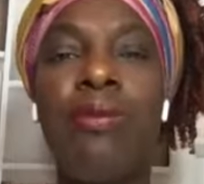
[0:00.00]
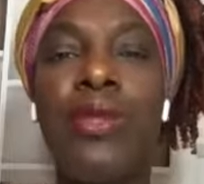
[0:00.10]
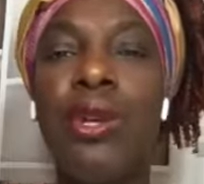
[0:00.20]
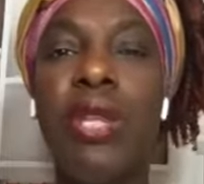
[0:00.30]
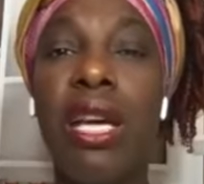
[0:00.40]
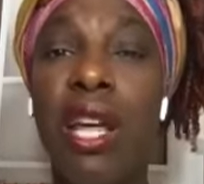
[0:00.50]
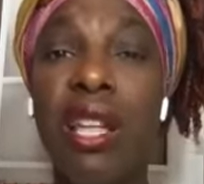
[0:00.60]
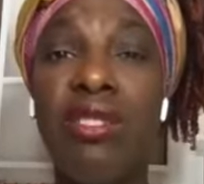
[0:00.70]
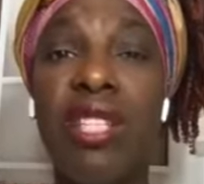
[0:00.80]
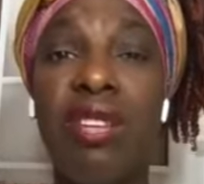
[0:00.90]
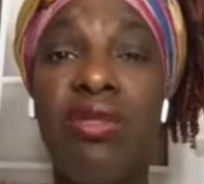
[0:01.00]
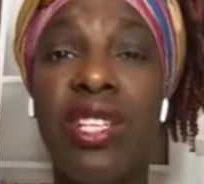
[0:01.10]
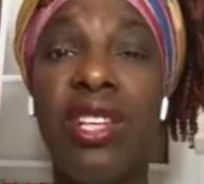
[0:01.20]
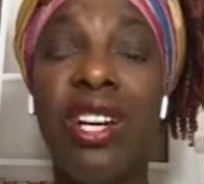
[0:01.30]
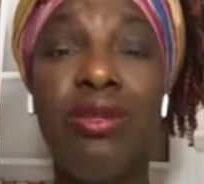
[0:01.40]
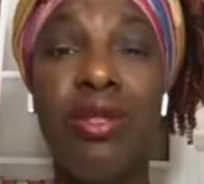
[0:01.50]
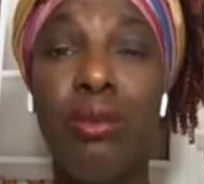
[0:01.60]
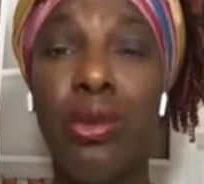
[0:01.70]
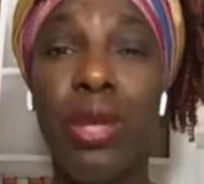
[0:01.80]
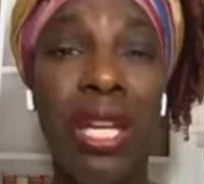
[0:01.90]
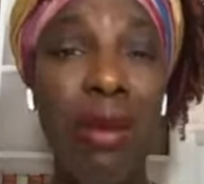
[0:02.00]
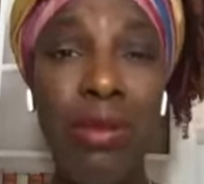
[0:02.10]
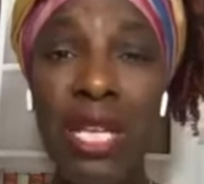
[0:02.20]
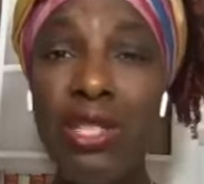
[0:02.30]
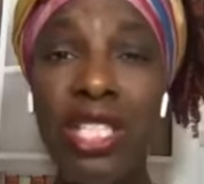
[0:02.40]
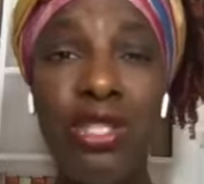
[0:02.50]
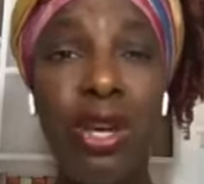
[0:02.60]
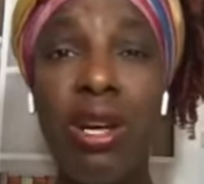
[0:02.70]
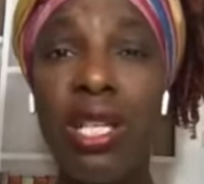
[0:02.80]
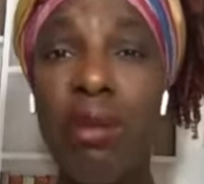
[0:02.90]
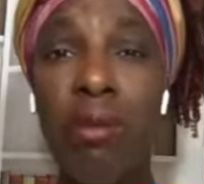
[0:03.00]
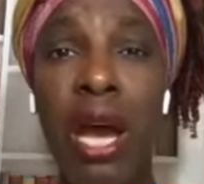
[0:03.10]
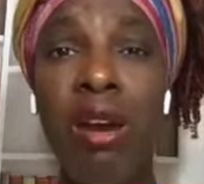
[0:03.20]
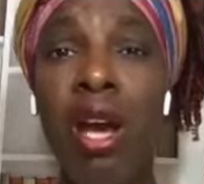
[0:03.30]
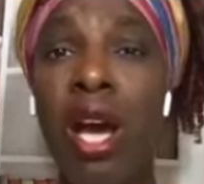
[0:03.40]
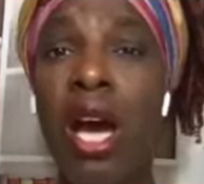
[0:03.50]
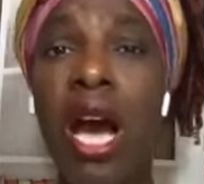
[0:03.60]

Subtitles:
so that others can feel comfortable. And I'm not just talking about,